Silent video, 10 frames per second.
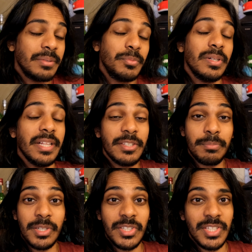well, as
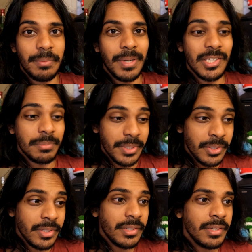much as I possibly
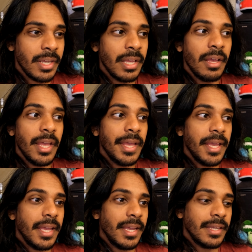could.
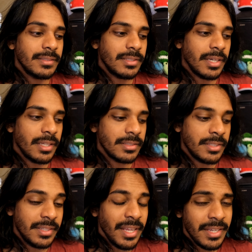And uh,
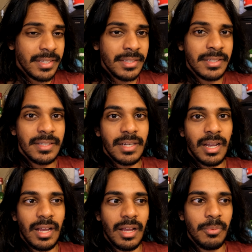today
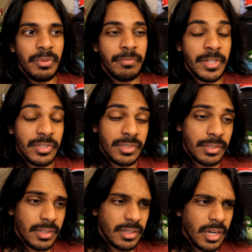uh, we finished
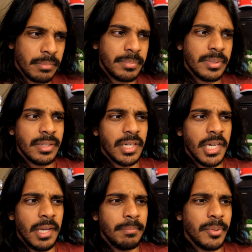up
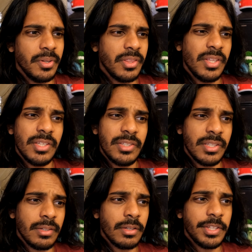uh, putting things
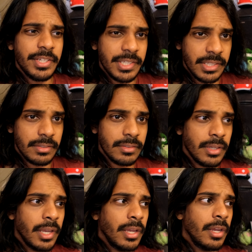in cleaning and
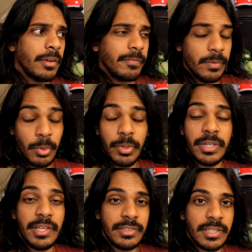
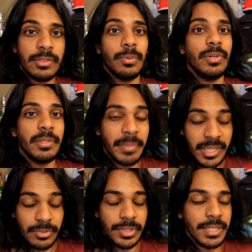reorganizing and sorting the
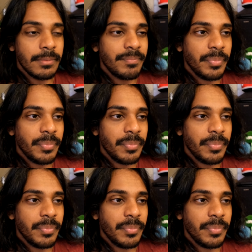pantry.